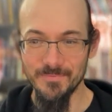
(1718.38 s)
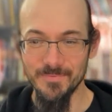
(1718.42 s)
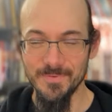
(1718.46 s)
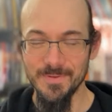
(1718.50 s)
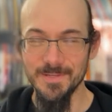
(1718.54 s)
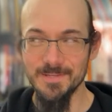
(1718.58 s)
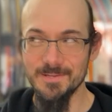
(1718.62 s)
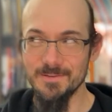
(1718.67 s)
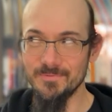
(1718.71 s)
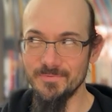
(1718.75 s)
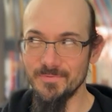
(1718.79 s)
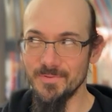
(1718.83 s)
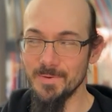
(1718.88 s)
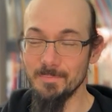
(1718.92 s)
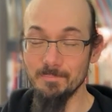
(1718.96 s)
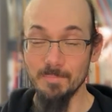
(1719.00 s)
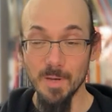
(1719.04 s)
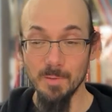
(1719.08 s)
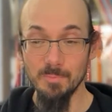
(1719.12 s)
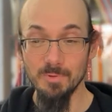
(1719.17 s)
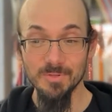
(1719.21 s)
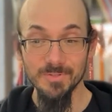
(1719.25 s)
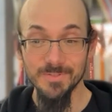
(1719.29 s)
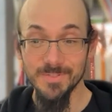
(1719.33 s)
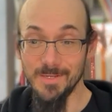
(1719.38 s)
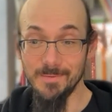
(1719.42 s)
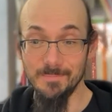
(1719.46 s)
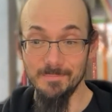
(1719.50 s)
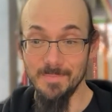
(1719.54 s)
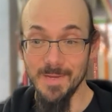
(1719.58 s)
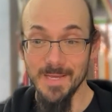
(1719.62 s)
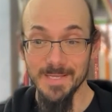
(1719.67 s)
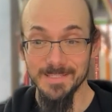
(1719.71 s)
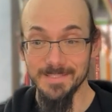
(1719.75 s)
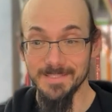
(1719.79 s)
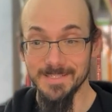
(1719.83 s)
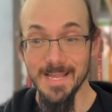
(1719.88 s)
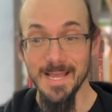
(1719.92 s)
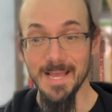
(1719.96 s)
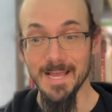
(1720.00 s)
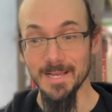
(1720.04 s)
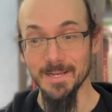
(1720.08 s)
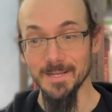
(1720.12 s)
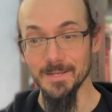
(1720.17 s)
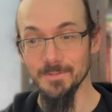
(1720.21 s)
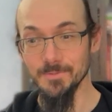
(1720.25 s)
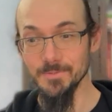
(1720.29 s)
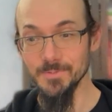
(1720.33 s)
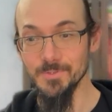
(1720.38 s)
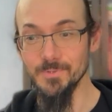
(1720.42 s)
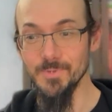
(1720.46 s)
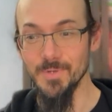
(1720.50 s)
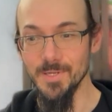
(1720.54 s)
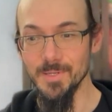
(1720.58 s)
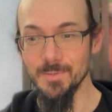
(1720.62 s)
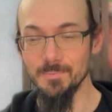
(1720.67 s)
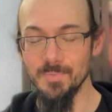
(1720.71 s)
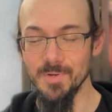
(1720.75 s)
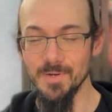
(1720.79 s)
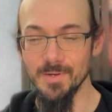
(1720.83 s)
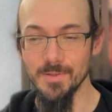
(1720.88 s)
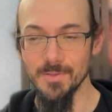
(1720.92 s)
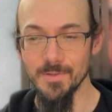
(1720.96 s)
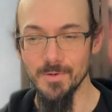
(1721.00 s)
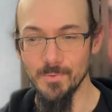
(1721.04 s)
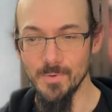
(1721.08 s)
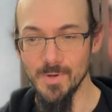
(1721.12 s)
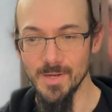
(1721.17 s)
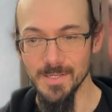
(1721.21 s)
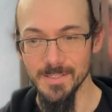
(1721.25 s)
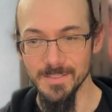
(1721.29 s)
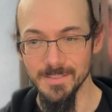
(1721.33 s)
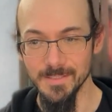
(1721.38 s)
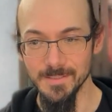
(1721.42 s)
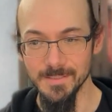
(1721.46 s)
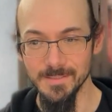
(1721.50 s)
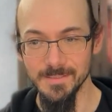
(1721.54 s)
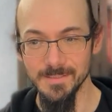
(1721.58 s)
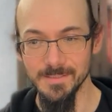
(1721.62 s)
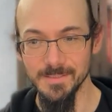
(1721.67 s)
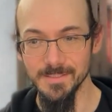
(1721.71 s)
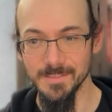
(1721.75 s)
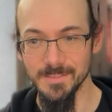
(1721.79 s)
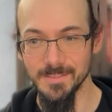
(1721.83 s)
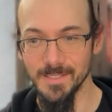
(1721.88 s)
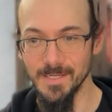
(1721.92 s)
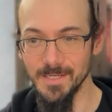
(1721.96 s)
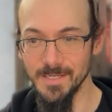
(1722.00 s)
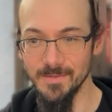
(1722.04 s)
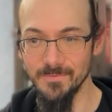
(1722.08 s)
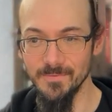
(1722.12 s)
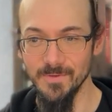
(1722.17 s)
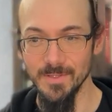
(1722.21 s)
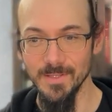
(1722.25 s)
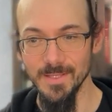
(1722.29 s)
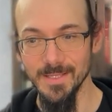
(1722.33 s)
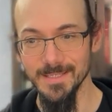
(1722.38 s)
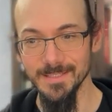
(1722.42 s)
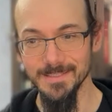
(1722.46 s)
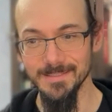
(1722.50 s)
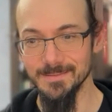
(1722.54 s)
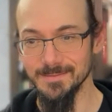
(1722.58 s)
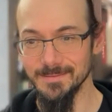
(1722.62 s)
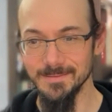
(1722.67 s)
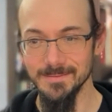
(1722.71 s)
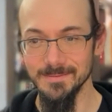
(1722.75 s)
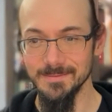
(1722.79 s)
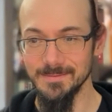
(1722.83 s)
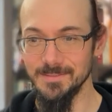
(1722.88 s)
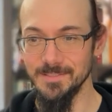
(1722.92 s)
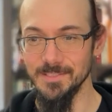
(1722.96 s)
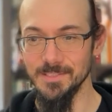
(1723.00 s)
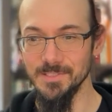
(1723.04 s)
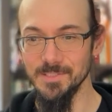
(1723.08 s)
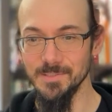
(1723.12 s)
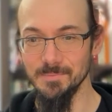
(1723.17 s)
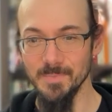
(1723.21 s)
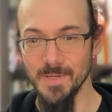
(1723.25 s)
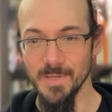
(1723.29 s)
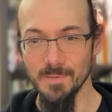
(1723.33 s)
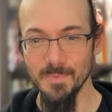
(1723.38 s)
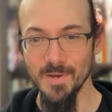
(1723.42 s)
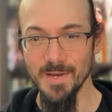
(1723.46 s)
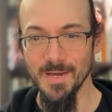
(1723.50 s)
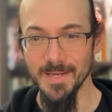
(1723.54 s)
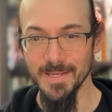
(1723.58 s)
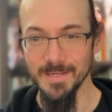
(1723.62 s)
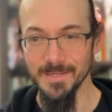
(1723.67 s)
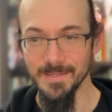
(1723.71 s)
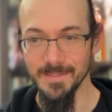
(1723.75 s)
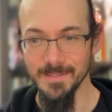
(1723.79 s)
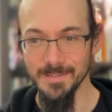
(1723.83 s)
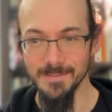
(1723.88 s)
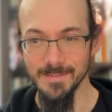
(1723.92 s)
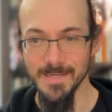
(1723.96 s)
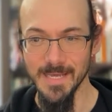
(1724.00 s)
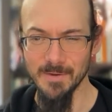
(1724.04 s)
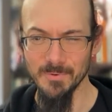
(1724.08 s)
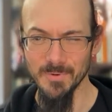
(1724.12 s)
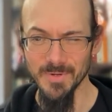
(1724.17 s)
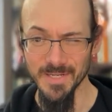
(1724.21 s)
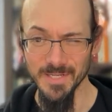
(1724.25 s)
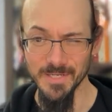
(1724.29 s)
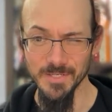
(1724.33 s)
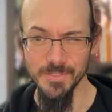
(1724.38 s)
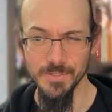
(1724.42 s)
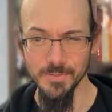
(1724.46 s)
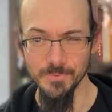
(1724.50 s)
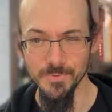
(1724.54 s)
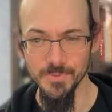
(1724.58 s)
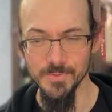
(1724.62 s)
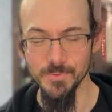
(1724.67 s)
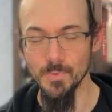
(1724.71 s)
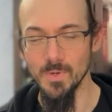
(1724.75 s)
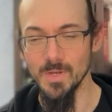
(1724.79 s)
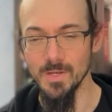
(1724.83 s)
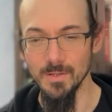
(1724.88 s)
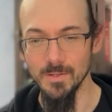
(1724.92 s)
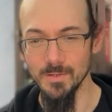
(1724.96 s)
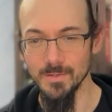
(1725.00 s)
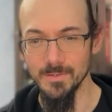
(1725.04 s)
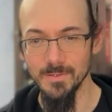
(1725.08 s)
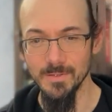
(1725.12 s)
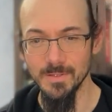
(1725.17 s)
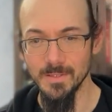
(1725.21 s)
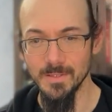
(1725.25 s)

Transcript: If it bubbles up my stack, I'll do it. But otherwise, it's just kind of sits in my mind, and now an issue as well.